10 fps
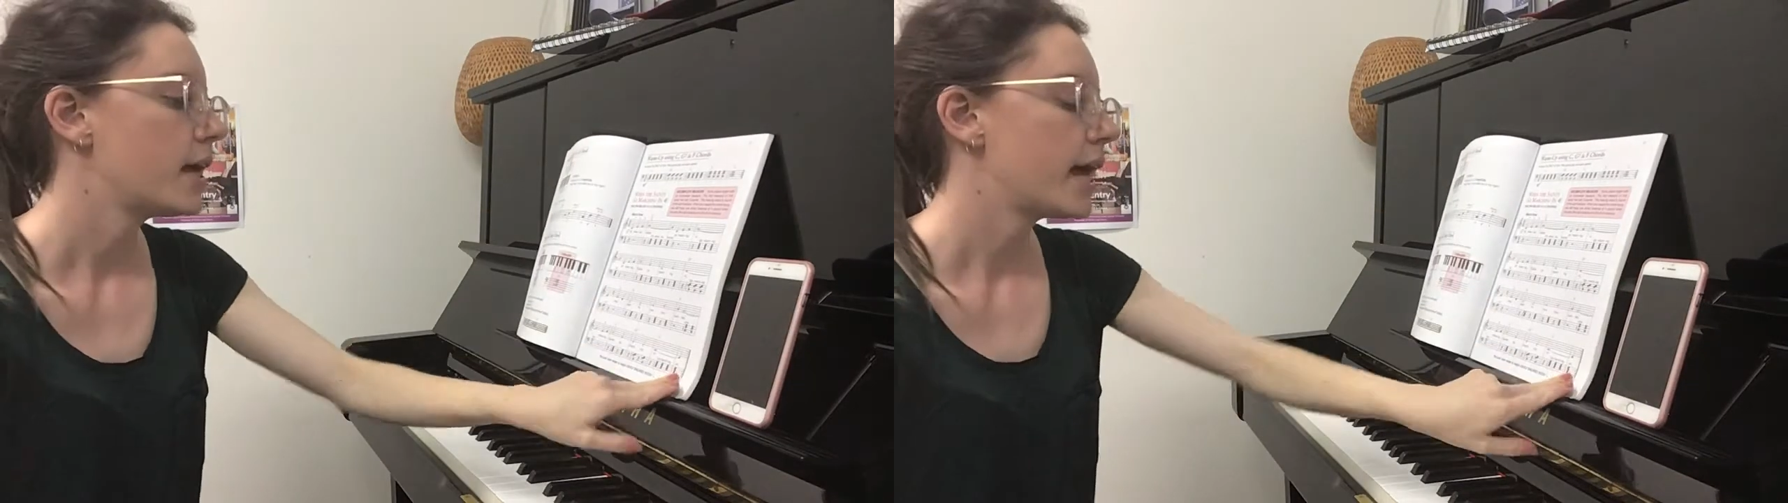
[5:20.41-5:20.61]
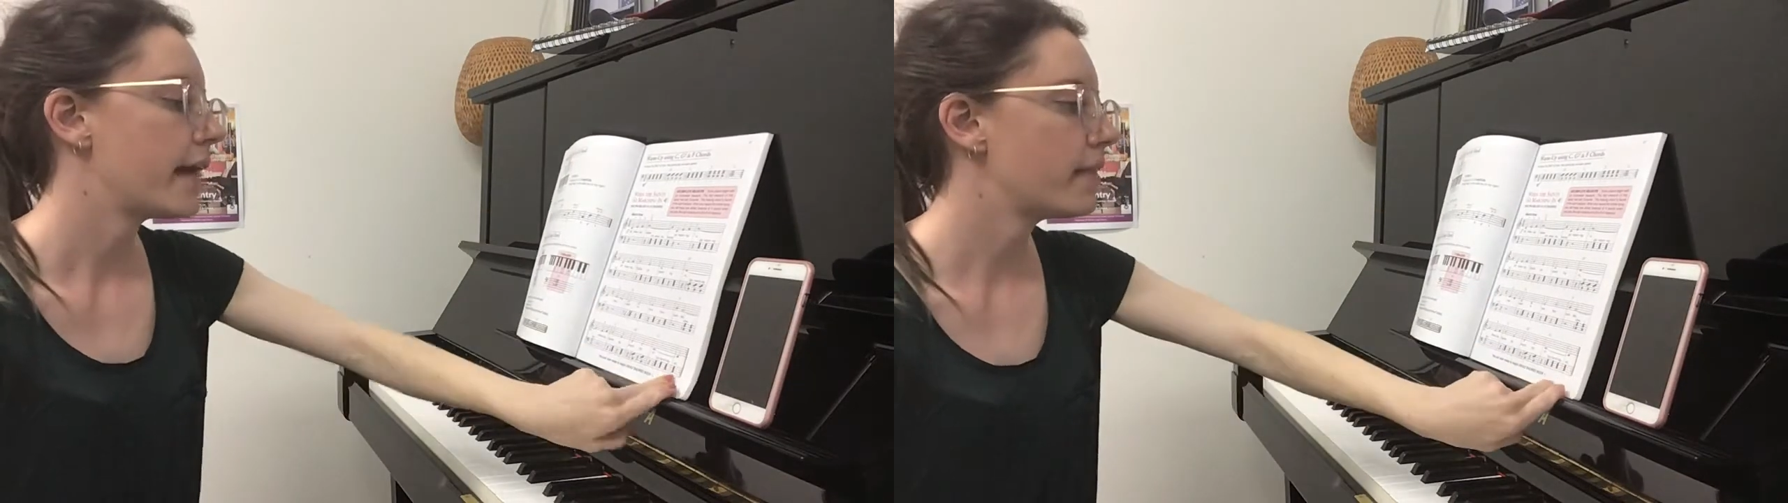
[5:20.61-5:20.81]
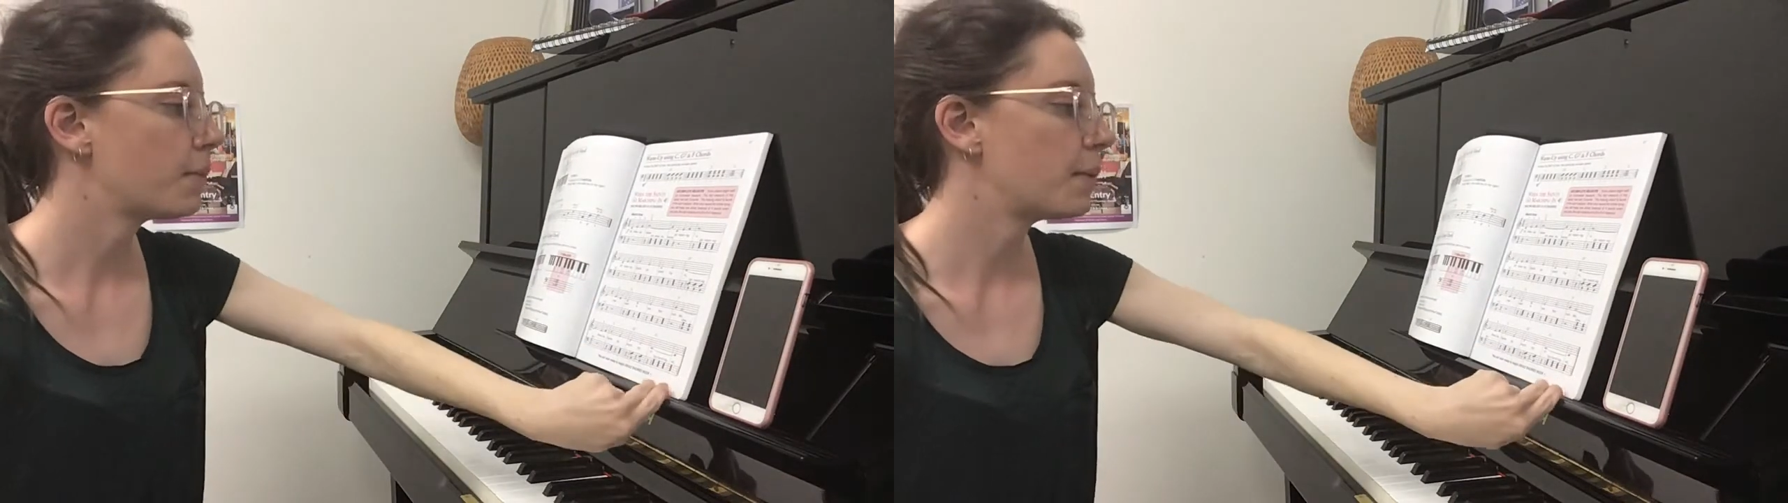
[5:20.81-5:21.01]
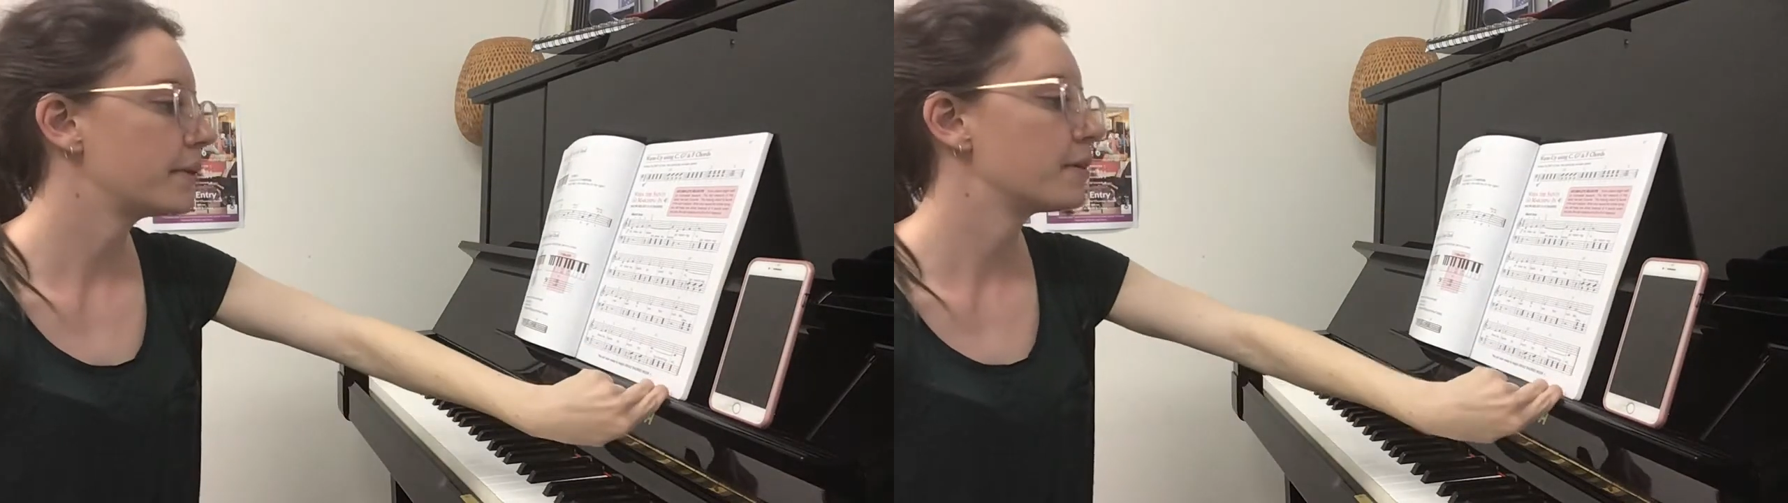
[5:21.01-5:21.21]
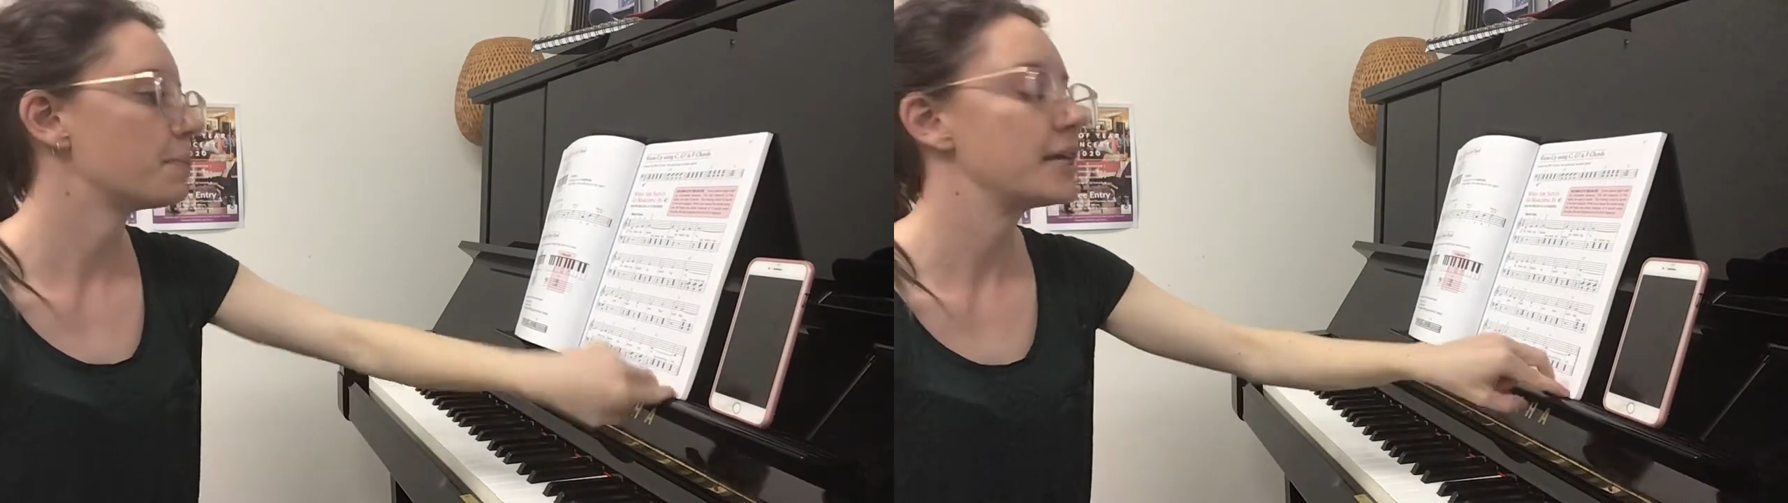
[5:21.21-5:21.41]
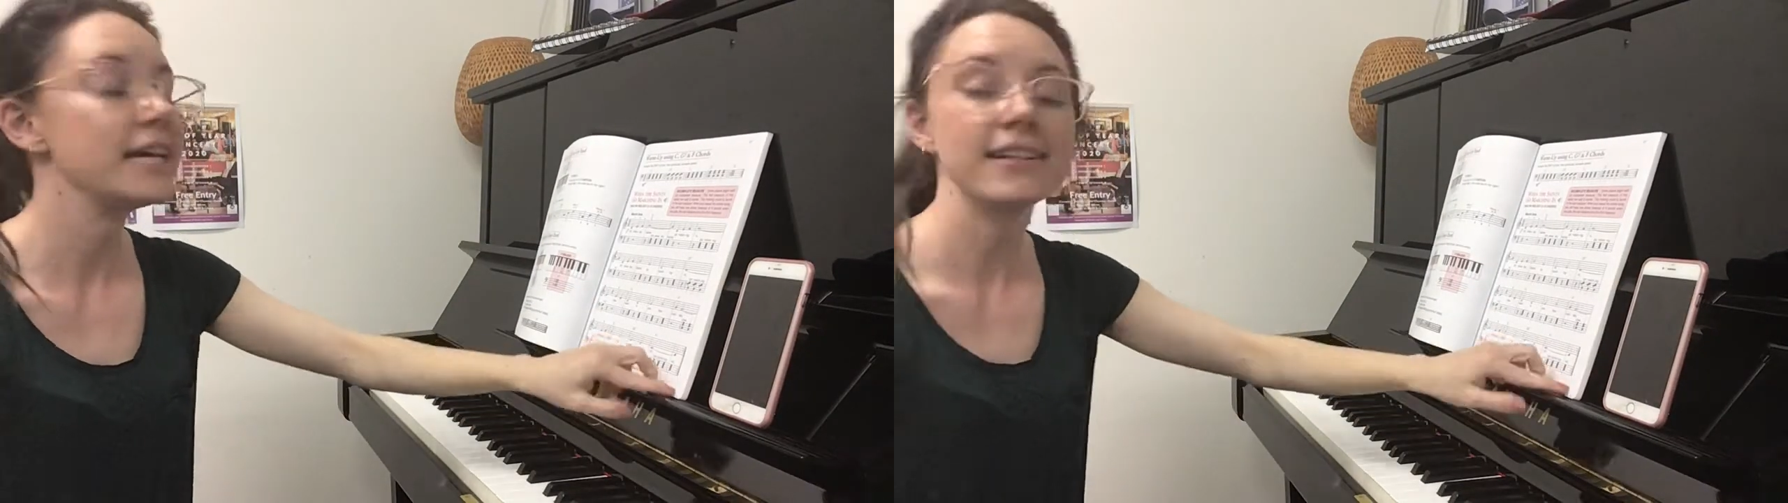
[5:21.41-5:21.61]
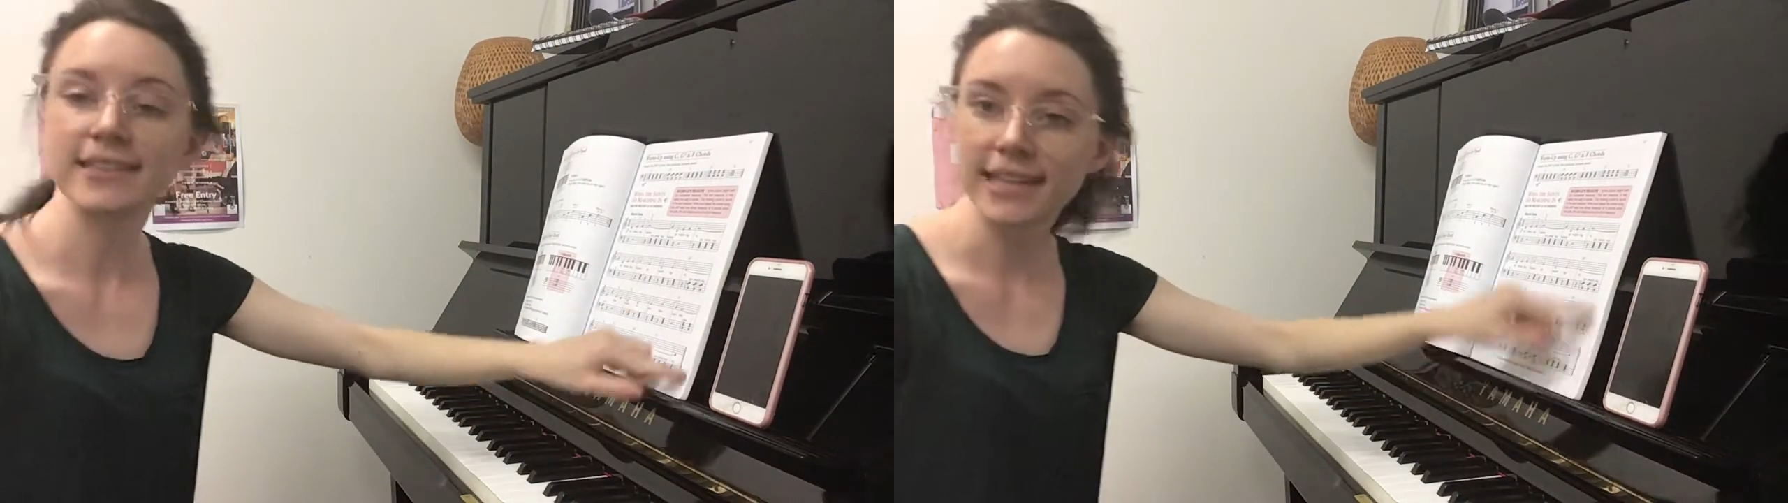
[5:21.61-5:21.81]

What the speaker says: and then when we repeat it,